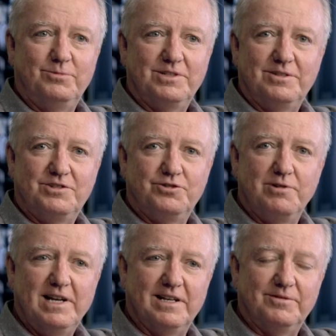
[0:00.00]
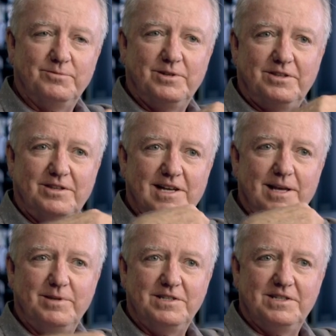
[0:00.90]
who was a stringer with the
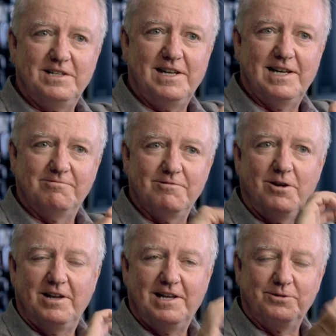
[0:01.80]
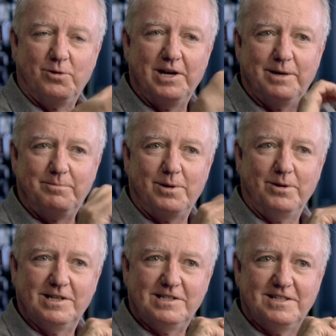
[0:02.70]
ABC. He had a, he had a wind up
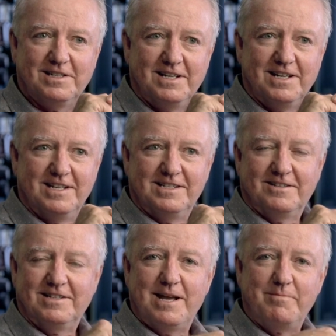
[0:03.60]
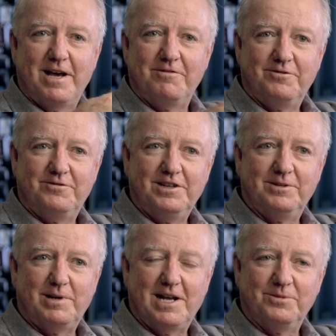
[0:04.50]
Bolex. So I gave him 100 feet
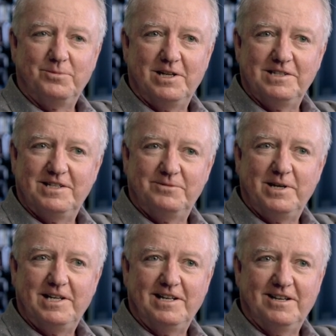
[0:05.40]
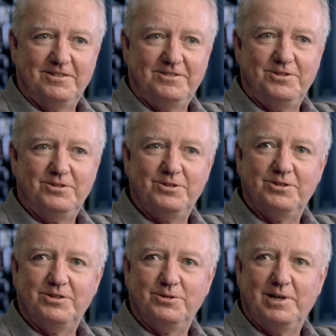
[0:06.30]
of black and white and said, away you go, you
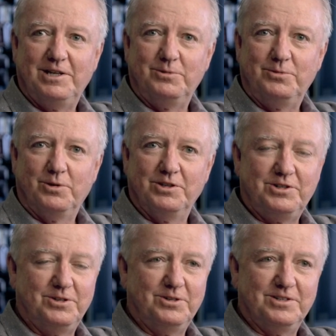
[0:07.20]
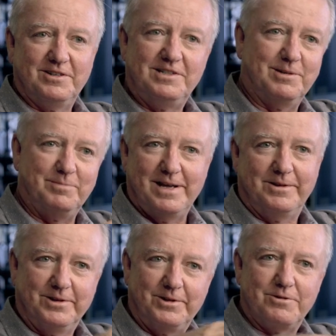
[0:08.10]
shoot it the way you would want to shoot it. So he jumped
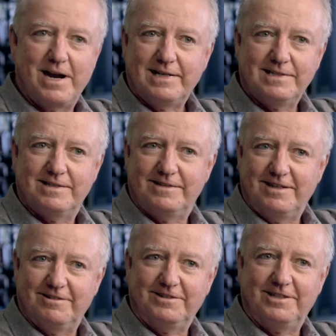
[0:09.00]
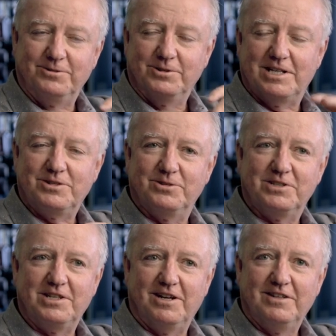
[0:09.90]
down on the tracks and, you know, did all that sort
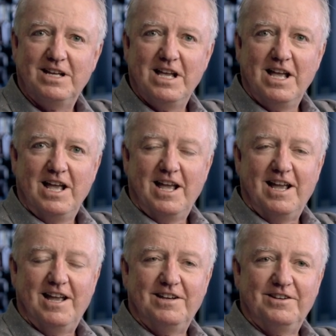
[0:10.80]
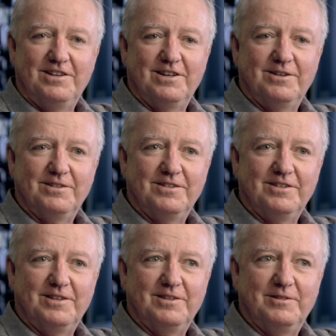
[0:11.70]
of stuff. And uh,
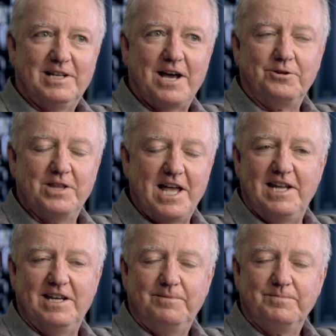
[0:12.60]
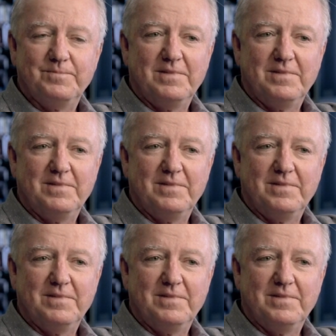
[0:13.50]
they cut all that in.